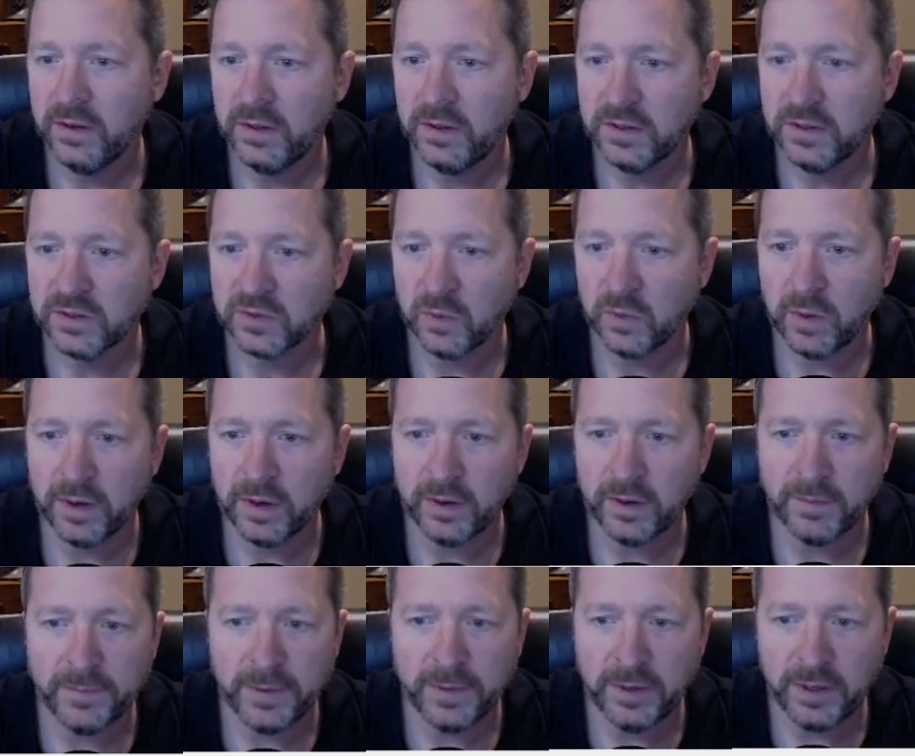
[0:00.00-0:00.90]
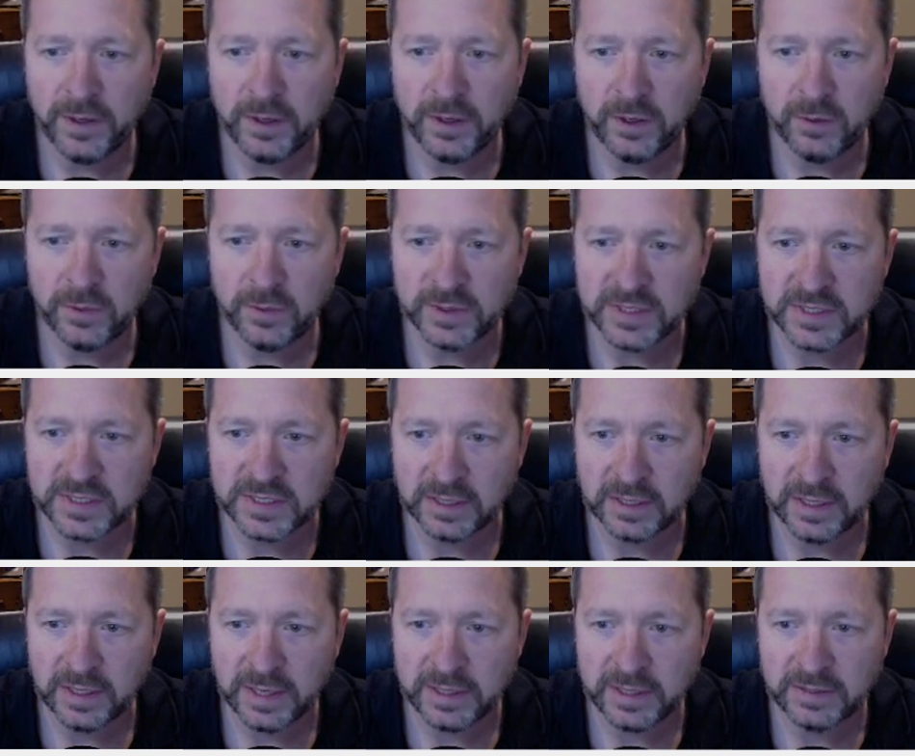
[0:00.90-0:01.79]
So what I'm going to do is
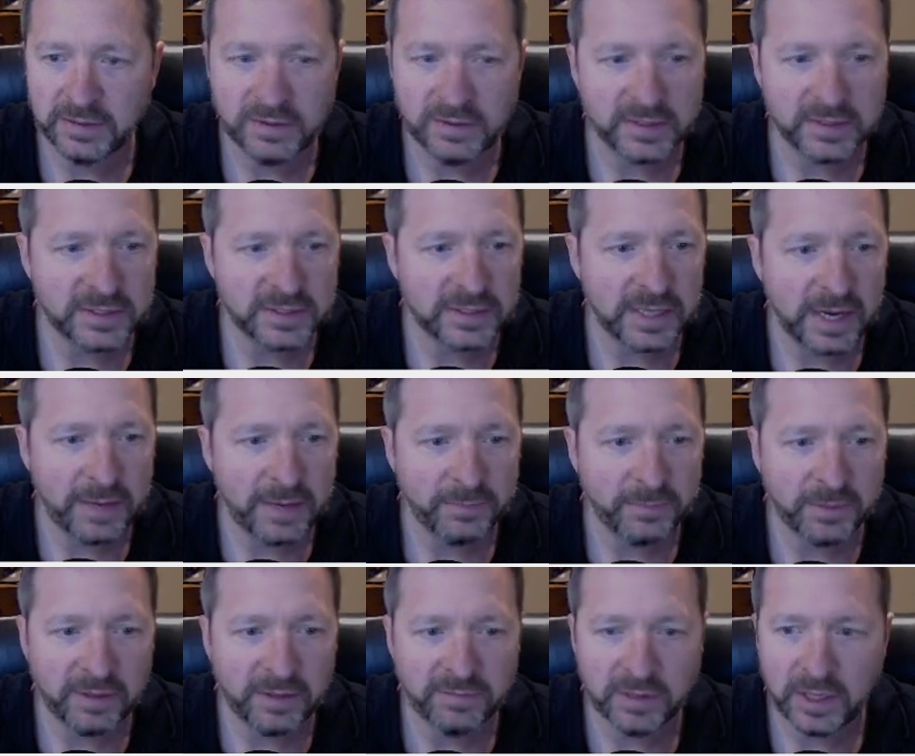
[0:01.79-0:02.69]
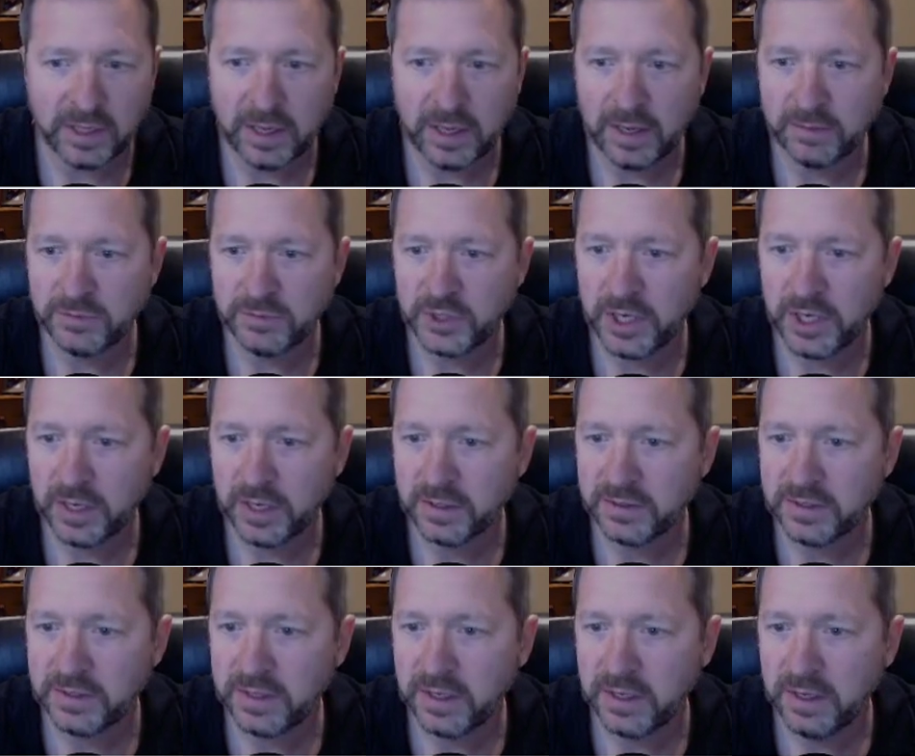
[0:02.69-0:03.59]
select this top level
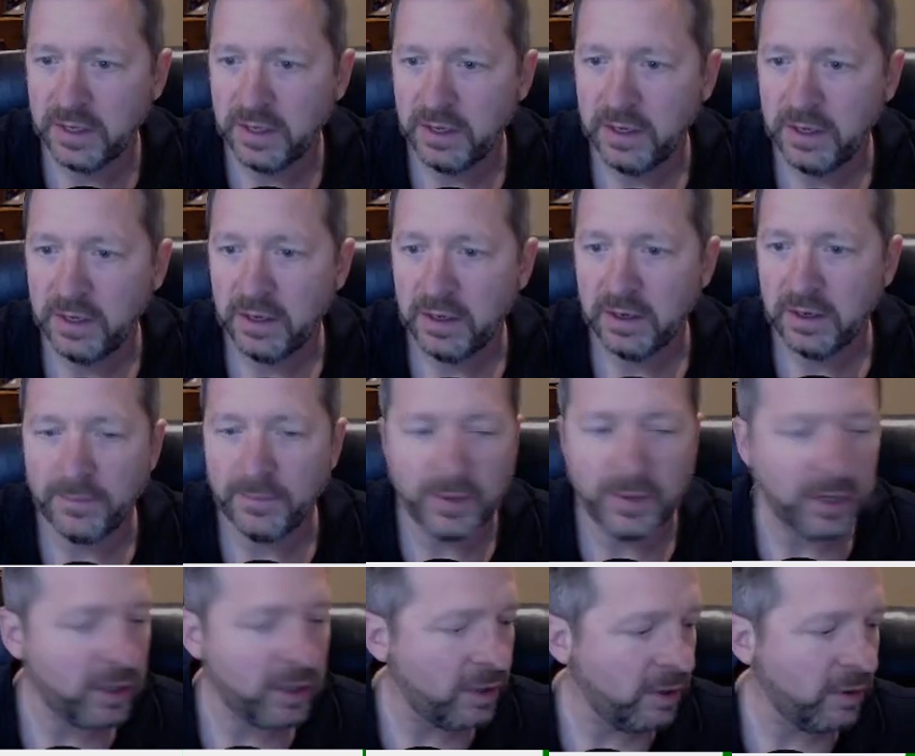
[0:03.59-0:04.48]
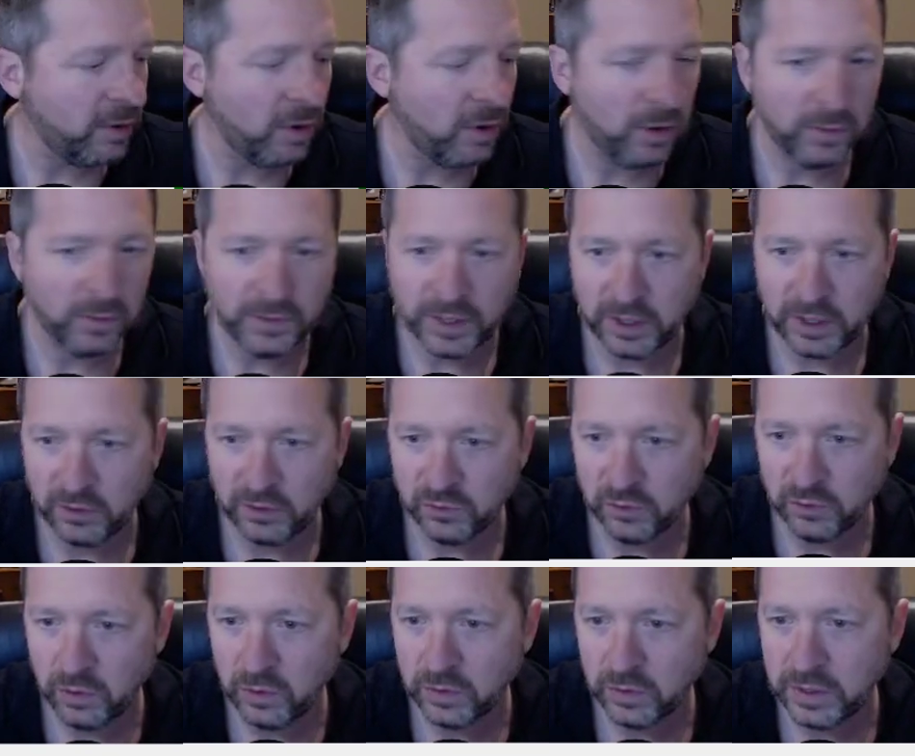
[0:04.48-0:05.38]
object. I'm going to hold the
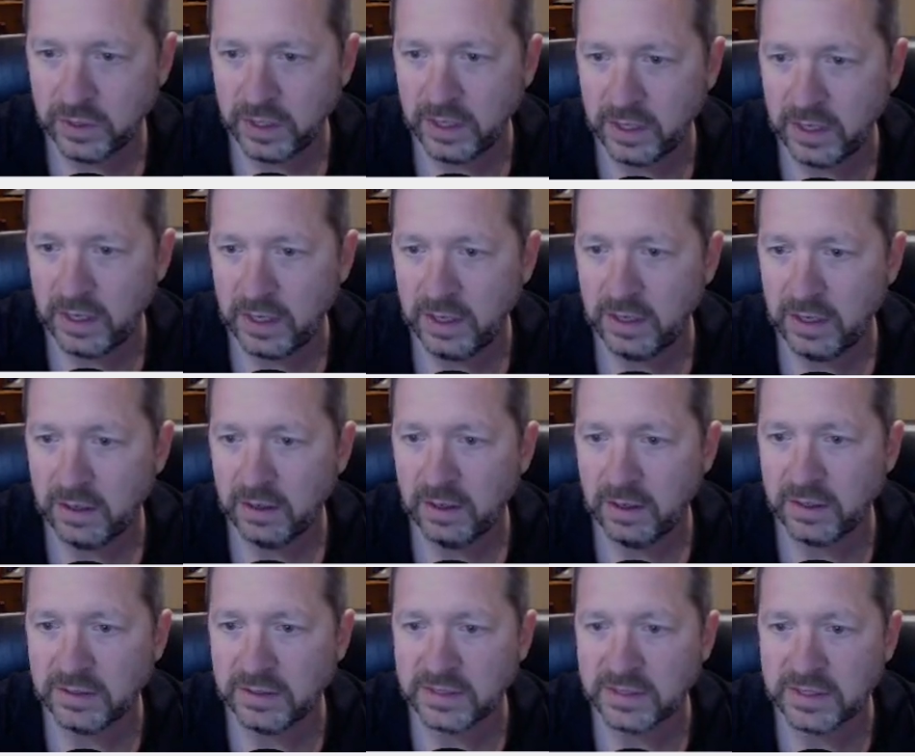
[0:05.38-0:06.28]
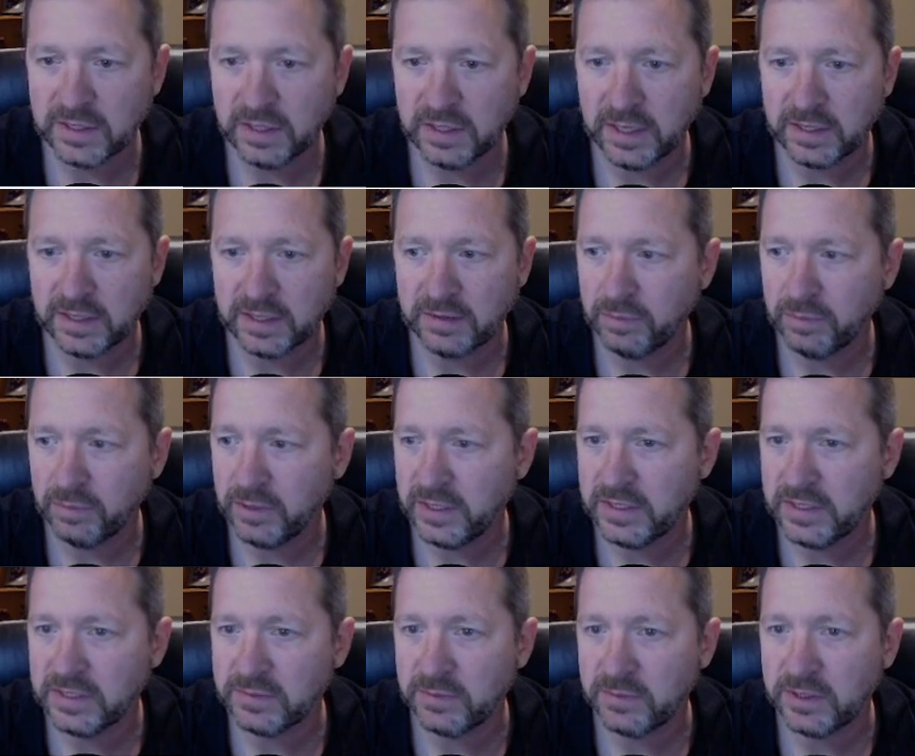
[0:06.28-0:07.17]
control key and select the
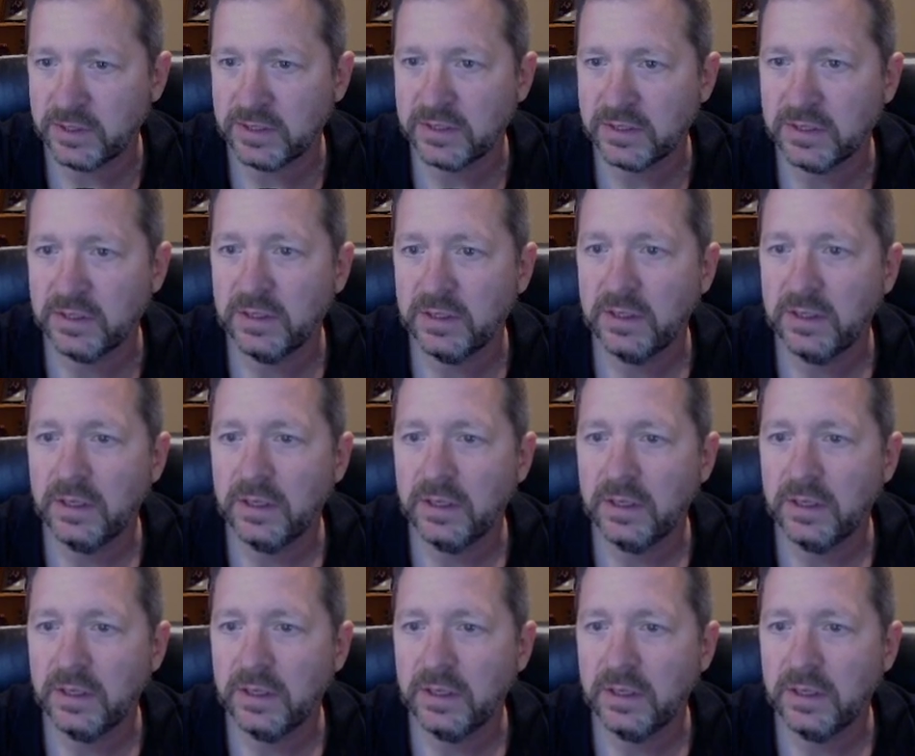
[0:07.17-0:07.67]
placement.